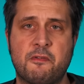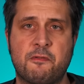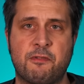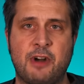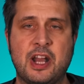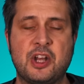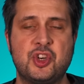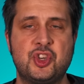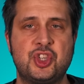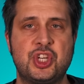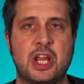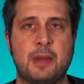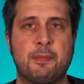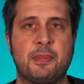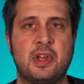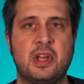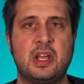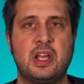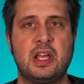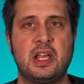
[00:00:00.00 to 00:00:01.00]
friendship,
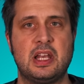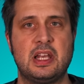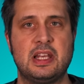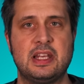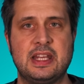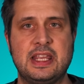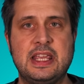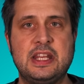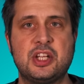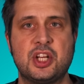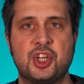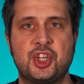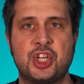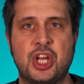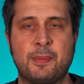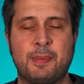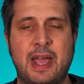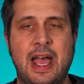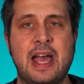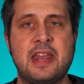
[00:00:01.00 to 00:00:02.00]

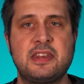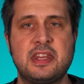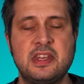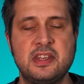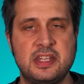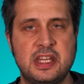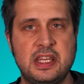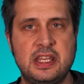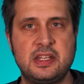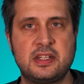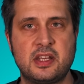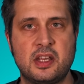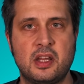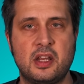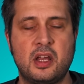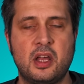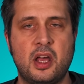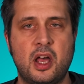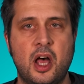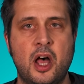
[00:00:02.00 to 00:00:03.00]
leadership, and indeed
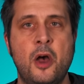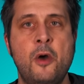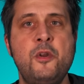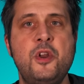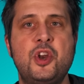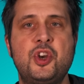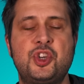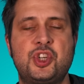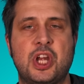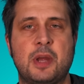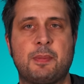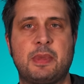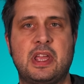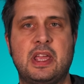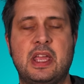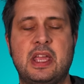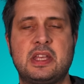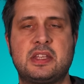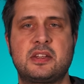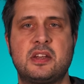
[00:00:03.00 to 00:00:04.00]
ownership.
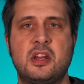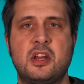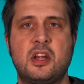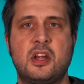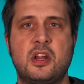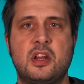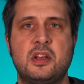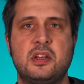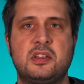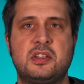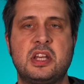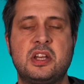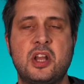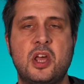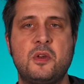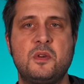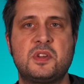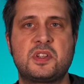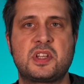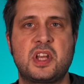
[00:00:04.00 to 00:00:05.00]
It
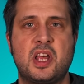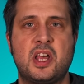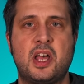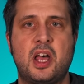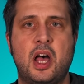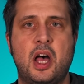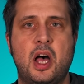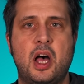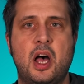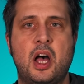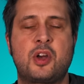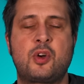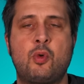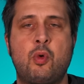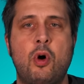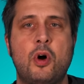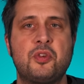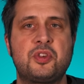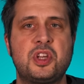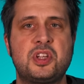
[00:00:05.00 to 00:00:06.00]
denotes a
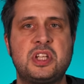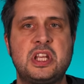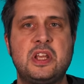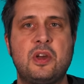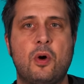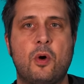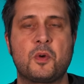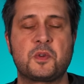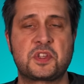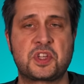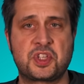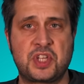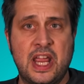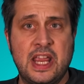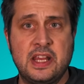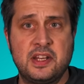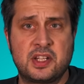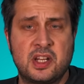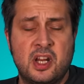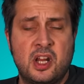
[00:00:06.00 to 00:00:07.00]
quantity or
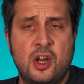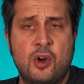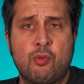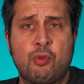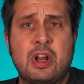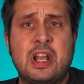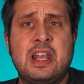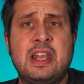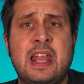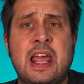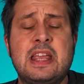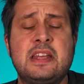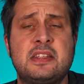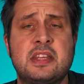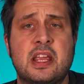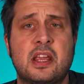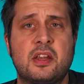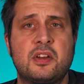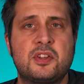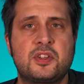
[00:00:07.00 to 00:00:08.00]
state
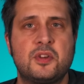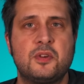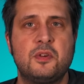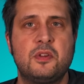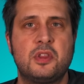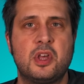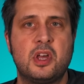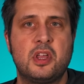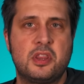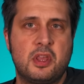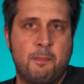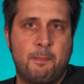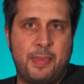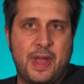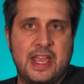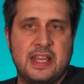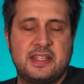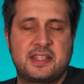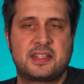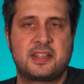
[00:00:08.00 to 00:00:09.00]
relating to the
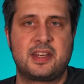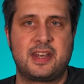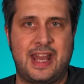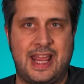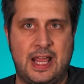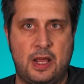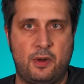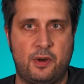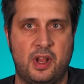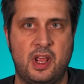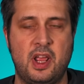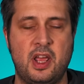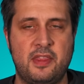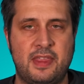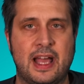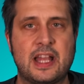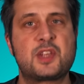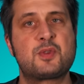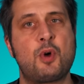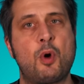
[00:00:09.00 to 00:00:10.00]
base noun.
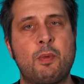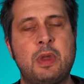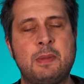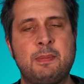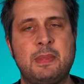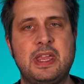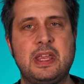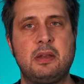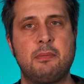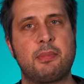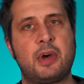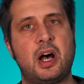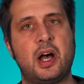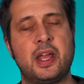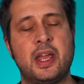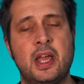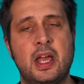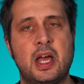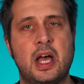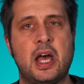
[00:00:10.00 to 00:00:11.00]
That's what we mean
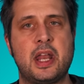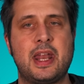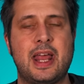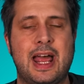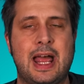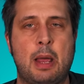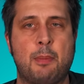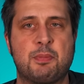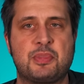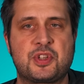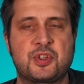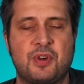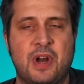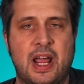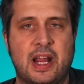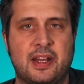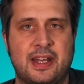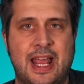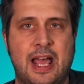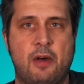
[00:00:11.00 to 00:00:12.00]
by an
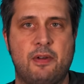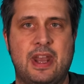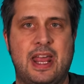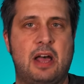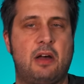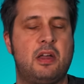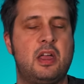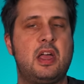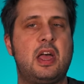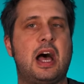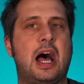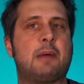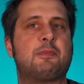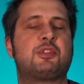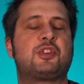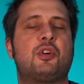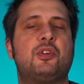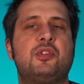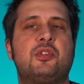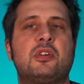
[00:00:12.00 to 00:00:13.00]
abstract noun. Now, I'm
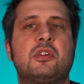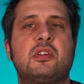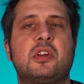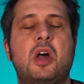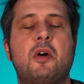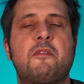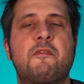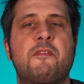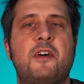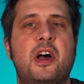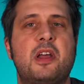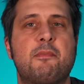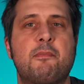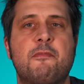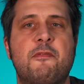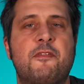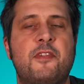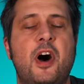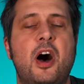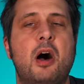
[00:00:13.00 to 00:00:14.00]
sure you can go and find
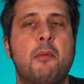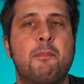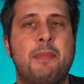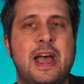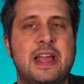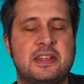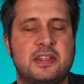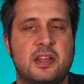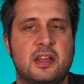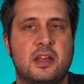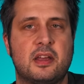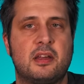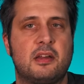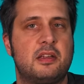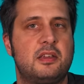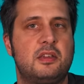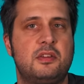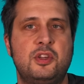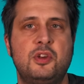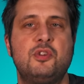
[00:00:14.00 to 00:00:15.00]
far better
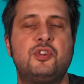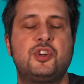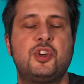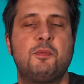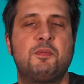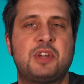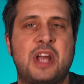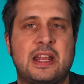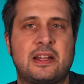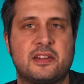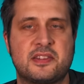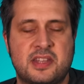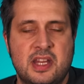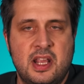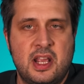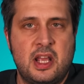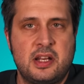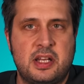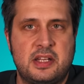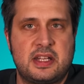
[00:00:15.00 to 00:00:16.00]
YouTube channels
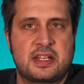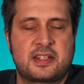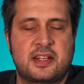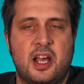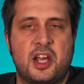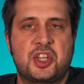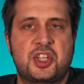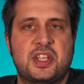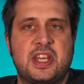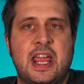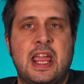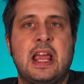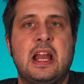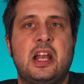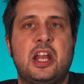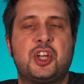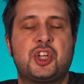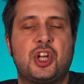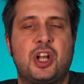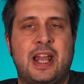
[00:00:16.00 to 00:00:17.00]
to discuss
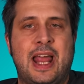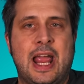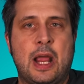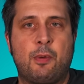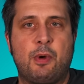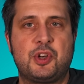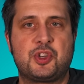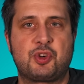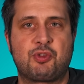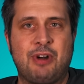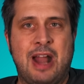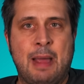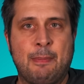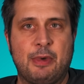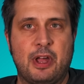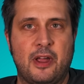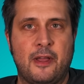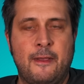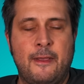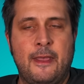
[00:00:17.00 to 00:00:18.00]
English language
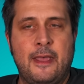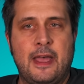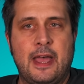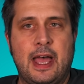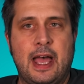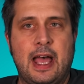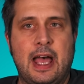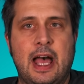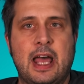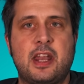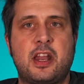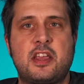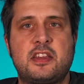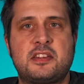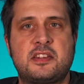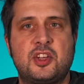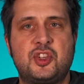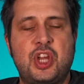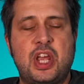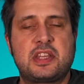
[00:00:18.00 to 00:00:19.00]
grammar. And I
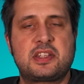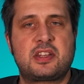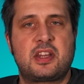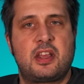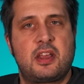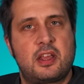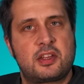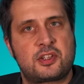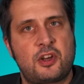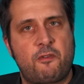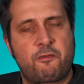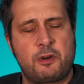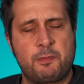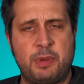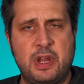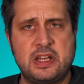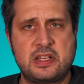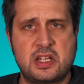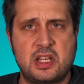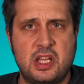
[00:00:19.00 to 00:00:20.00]
suggest, Soverign
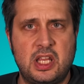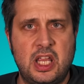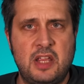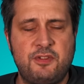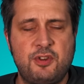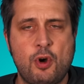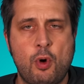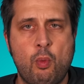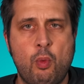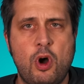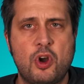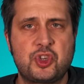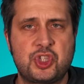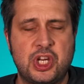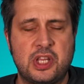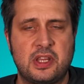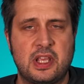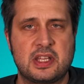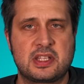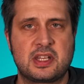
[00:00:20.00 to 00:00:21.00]
Pete, if you're
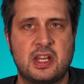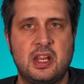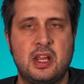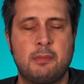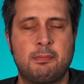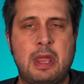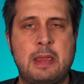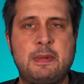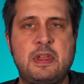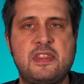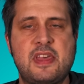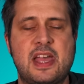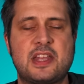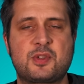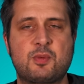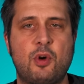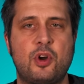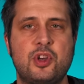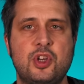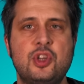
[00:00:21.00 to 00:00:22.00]
watching this, maybe
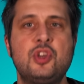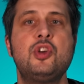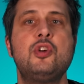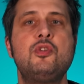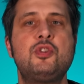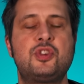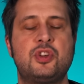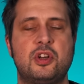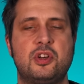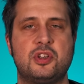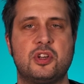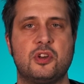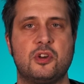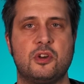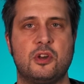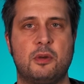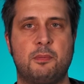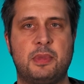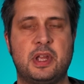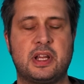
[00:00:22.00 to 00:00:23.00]
that's what you should do,
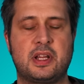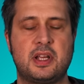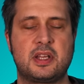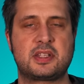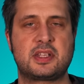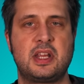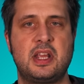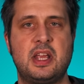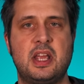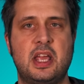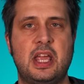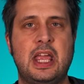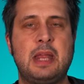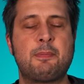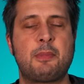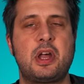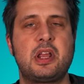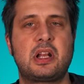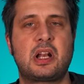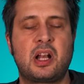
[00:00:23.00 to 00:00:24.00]
because it
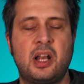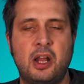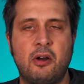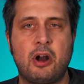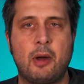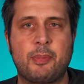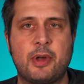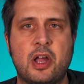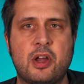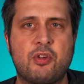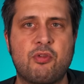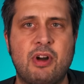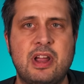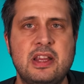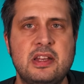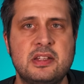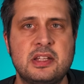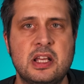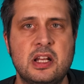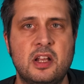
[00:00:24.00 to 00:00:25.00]
might clear up a
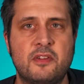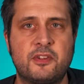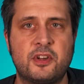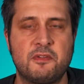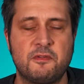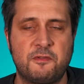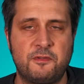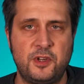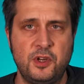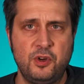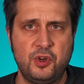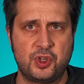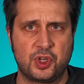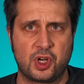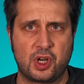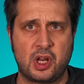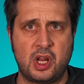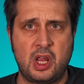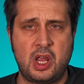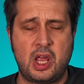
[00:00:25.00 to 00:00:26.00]
great deal of
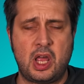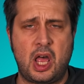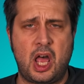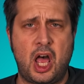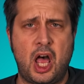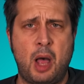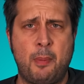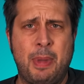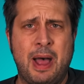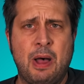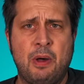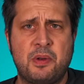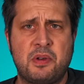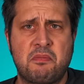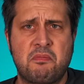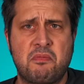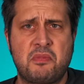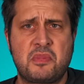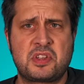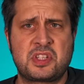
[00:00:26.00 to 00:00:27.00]
confusion about
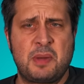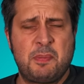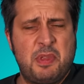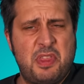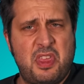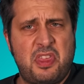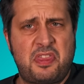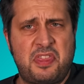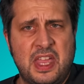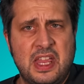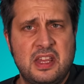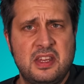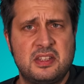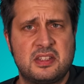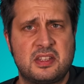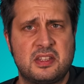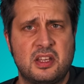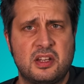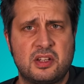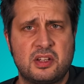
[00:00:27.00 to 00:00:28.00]
some of the
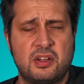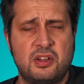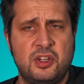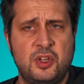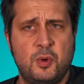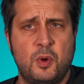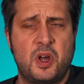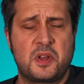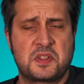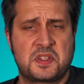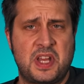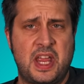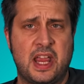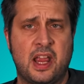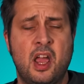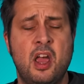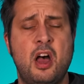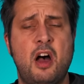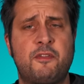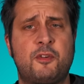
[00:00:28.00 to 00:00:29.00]
things that you are saying.
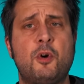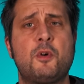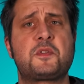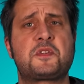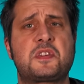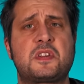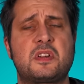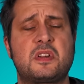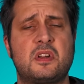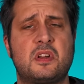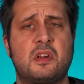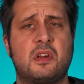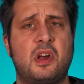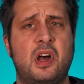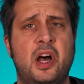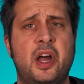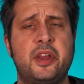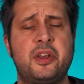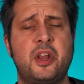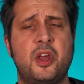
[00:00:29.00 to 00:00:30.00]
Of course,
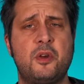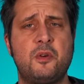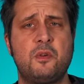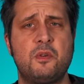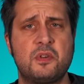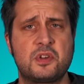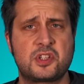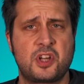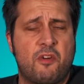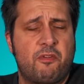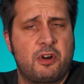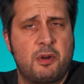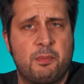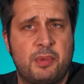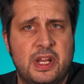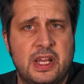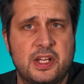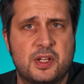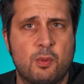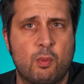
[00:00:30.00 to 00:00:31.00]
I know Soverign
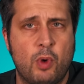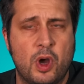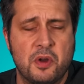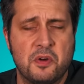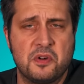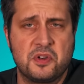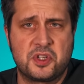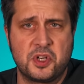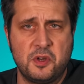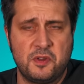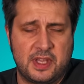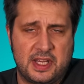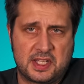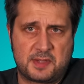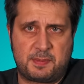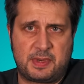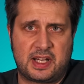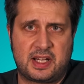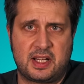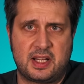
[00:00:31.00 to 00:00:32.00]
Pete won't do this,
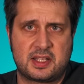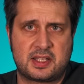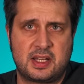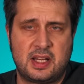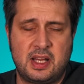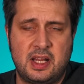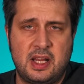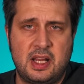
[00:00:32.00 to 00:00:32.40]
because